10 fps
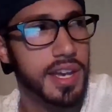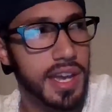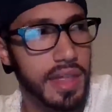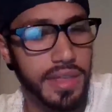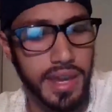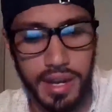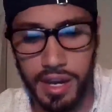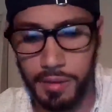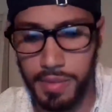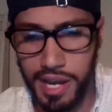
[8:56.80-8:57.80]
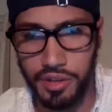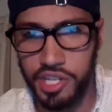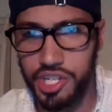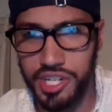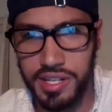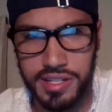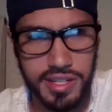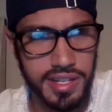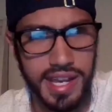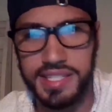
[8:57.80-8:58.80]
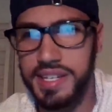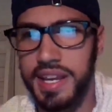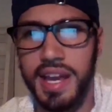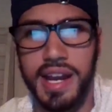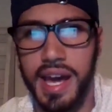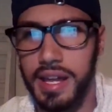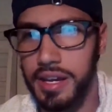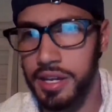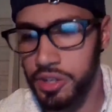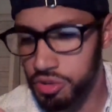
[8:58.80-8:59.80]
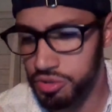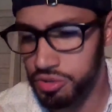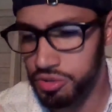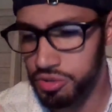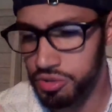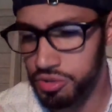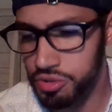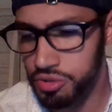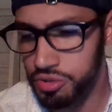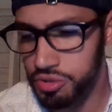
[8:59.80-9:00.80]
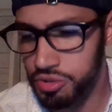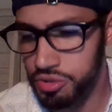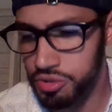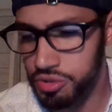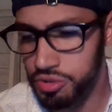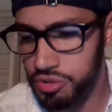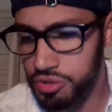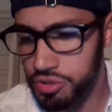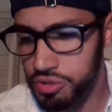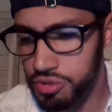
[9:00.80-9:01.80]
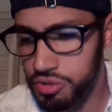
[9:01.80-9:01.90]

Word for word: And then um, I auditioned. Next day, I got a new set of sides, and then I think a day had